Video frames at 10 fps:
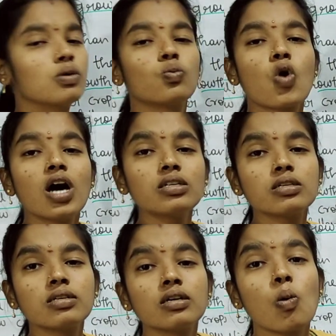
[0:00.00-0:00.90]
What?
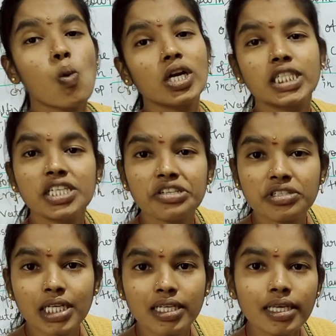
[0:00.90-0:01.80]
Water
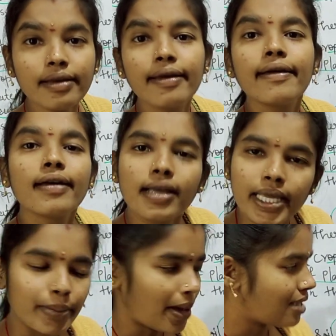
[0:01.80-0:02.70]
retaining
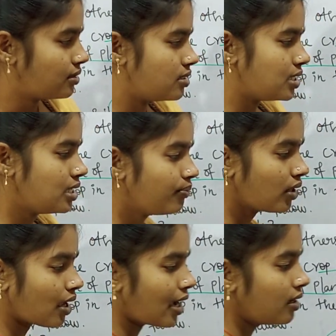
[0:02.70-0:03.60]
capacity.
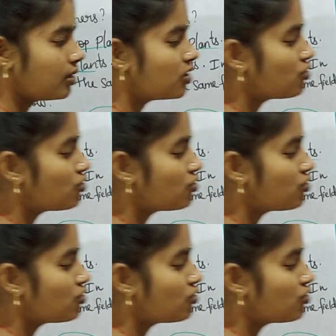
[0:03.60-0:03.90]
And it